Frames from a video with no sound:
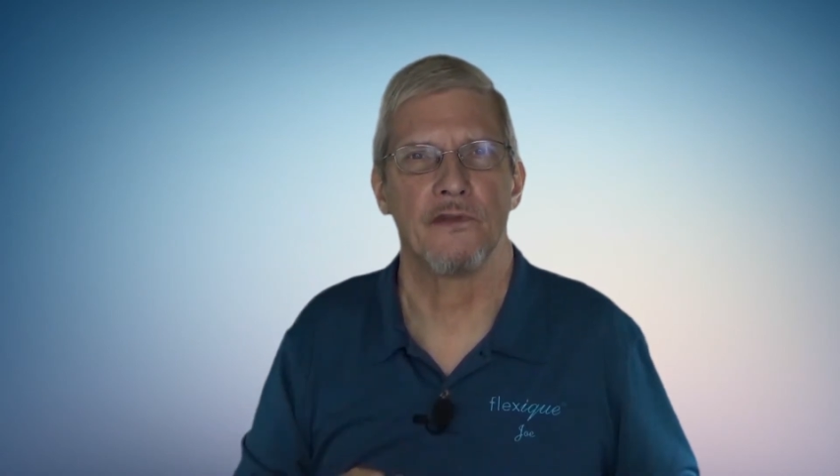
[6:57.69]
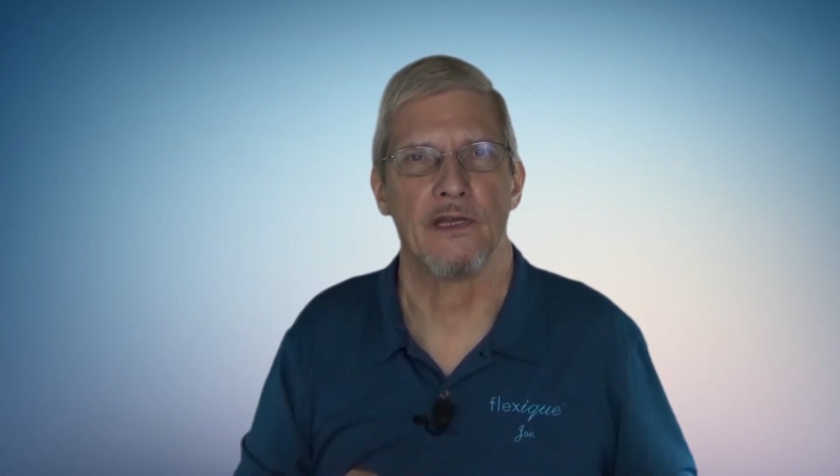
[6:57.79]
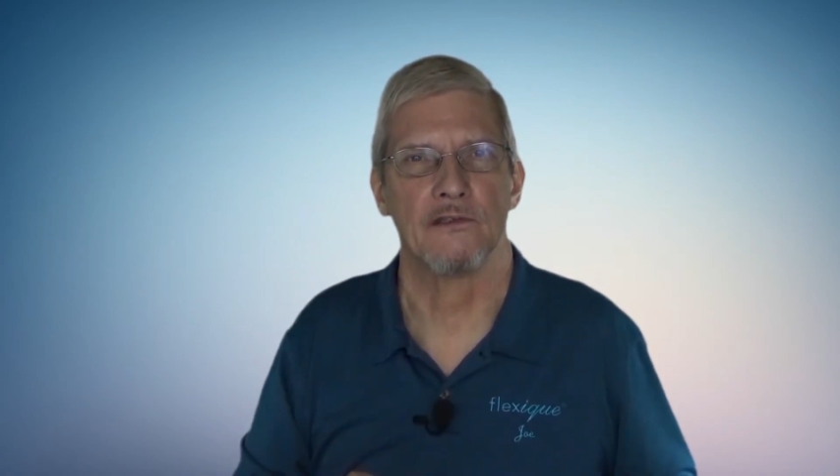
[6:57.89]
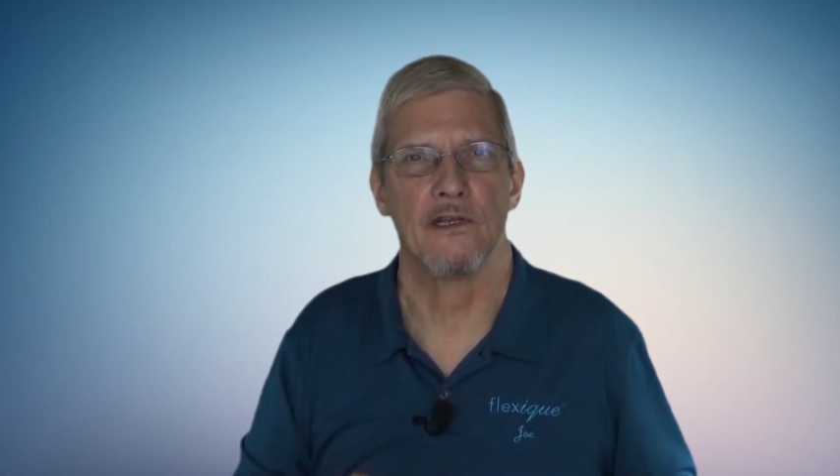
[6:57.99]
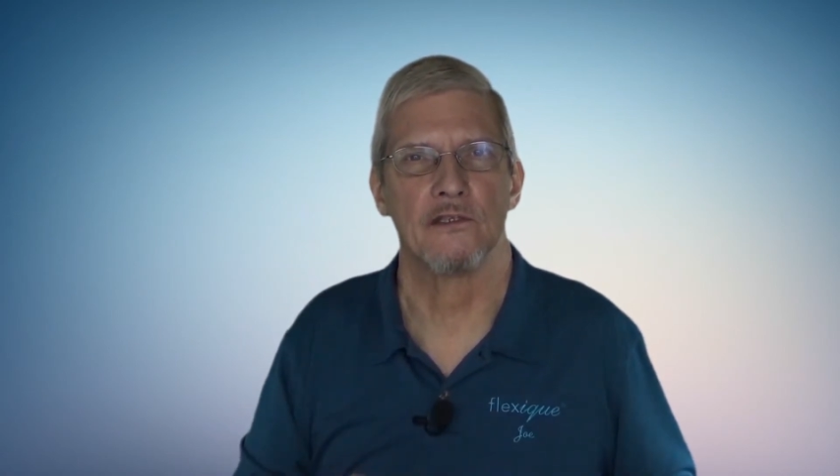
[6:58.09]

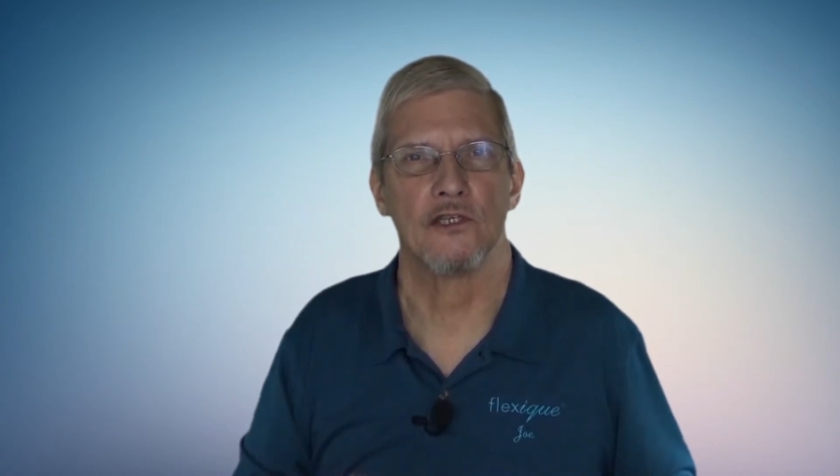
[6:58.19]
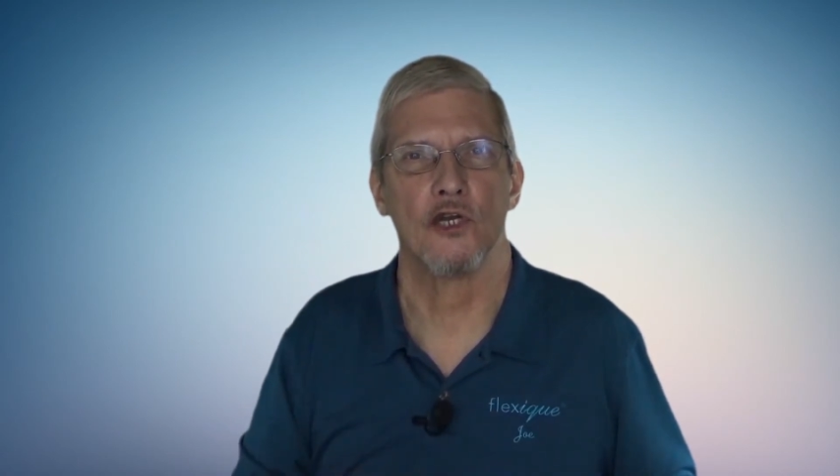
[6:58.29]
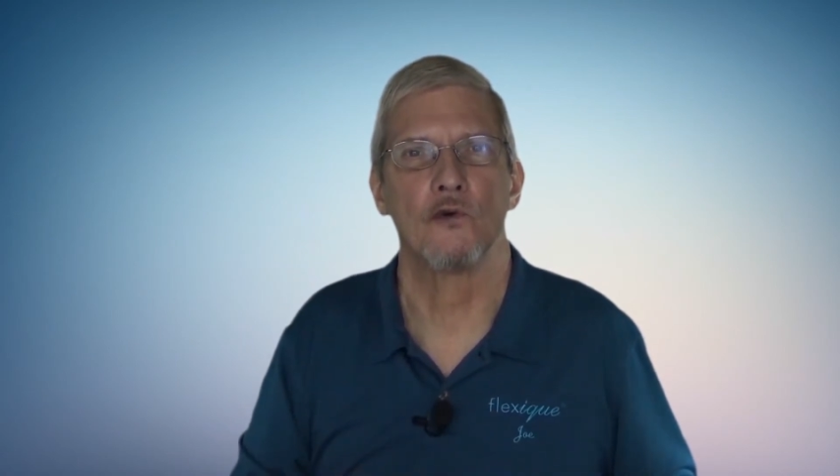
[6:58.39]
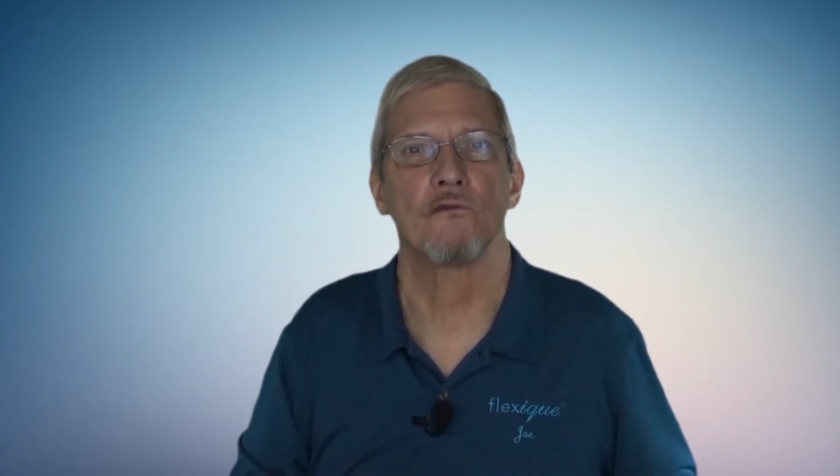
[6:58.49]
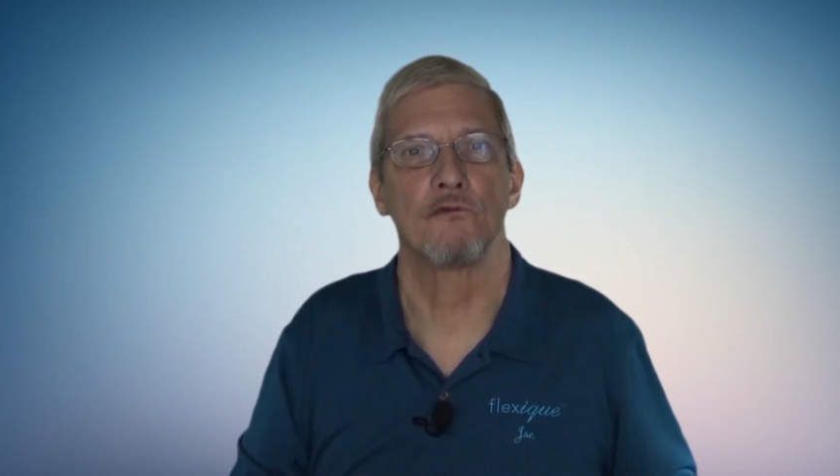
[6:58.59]
Flexique to
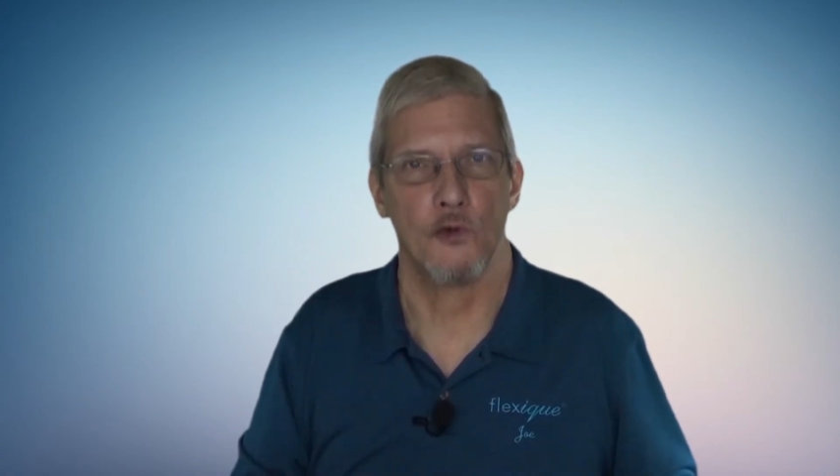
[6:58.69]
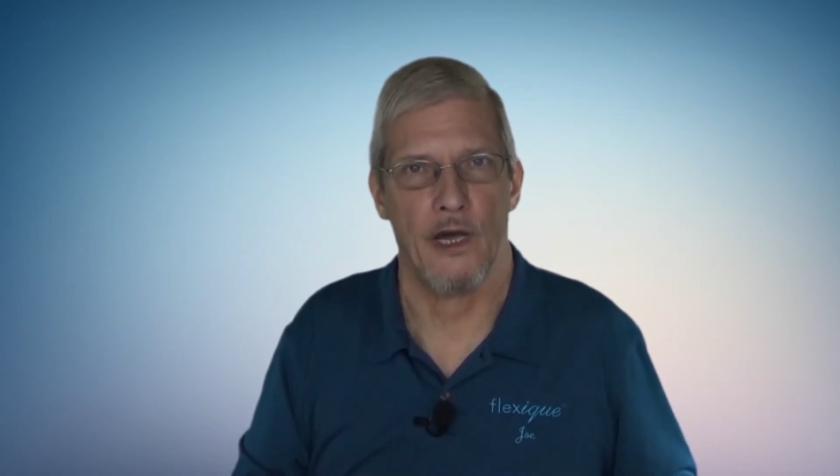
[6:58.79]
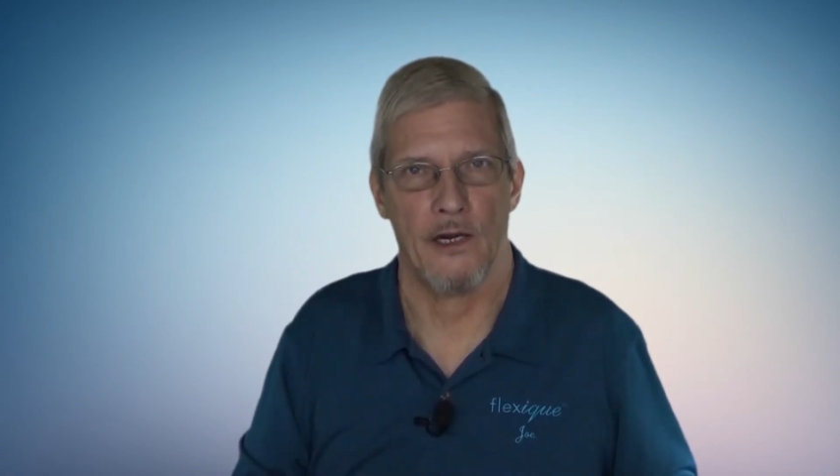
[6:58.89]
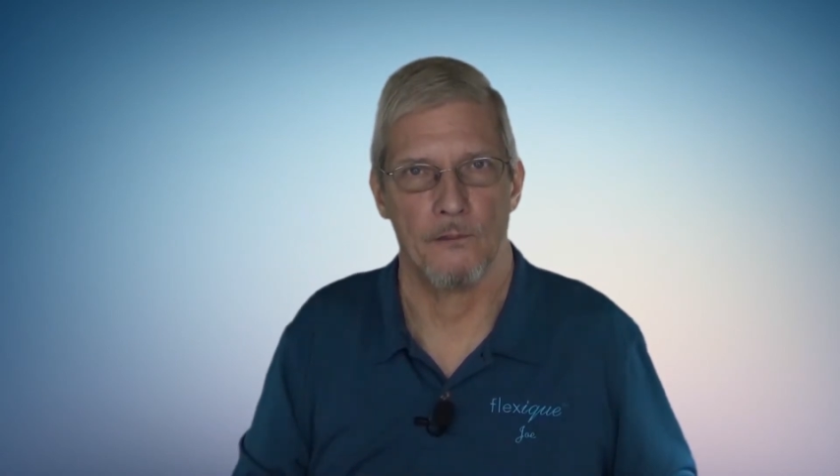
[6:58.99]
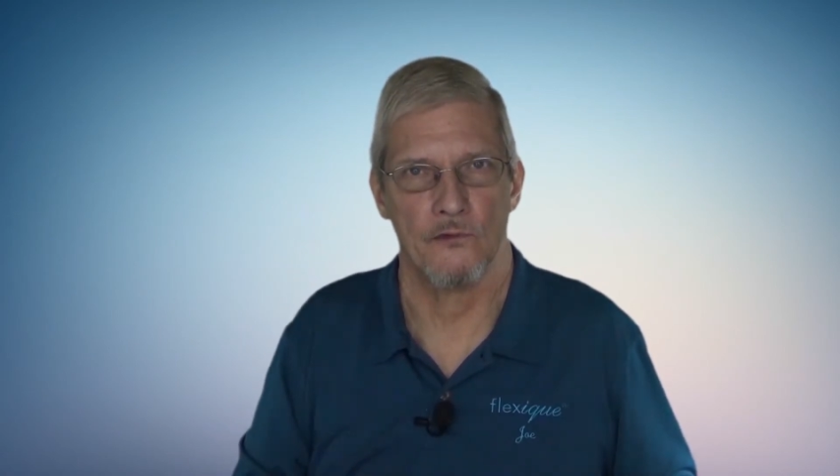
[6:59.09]
coat food
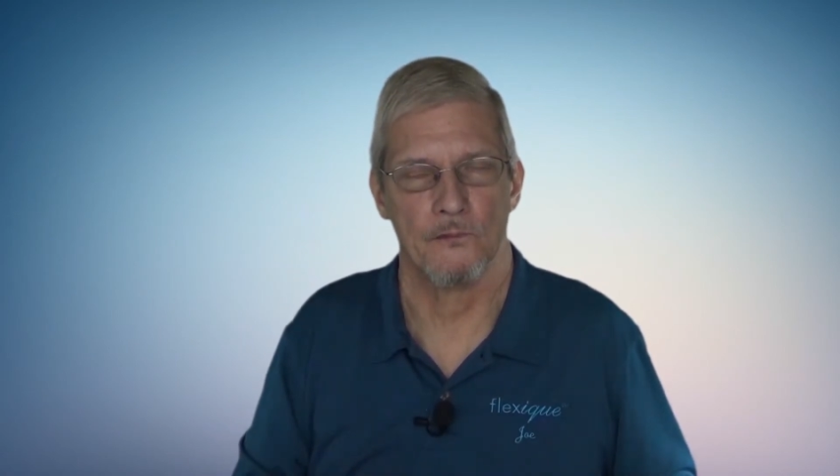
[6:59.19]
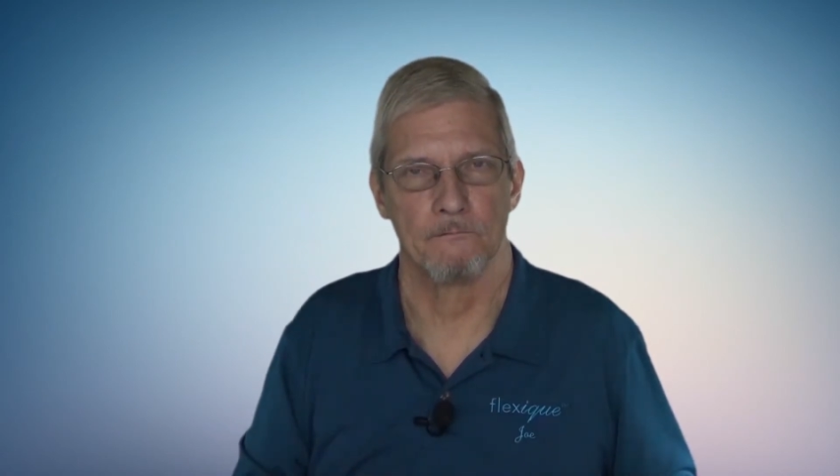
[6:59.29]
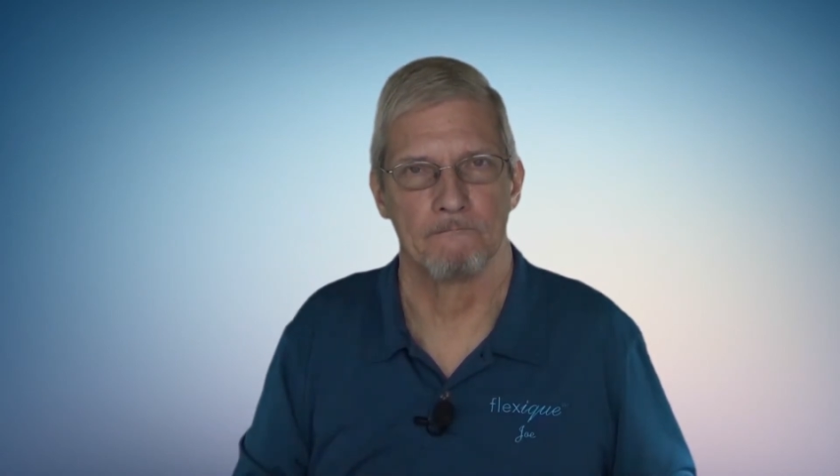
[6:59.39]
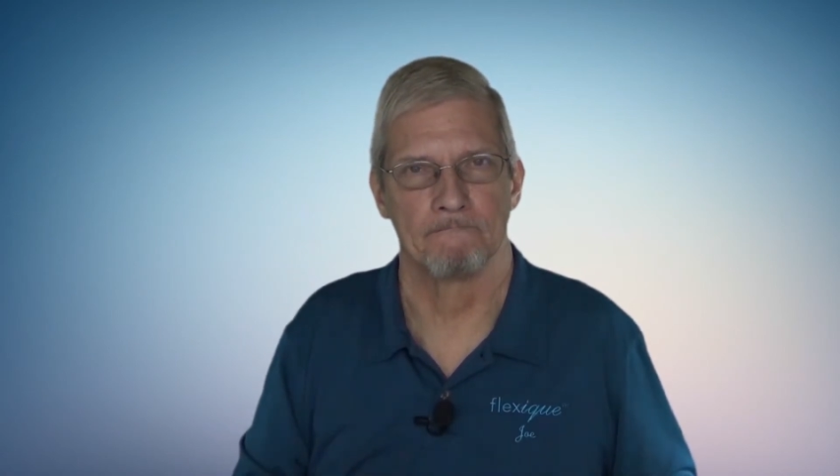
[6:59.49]
items.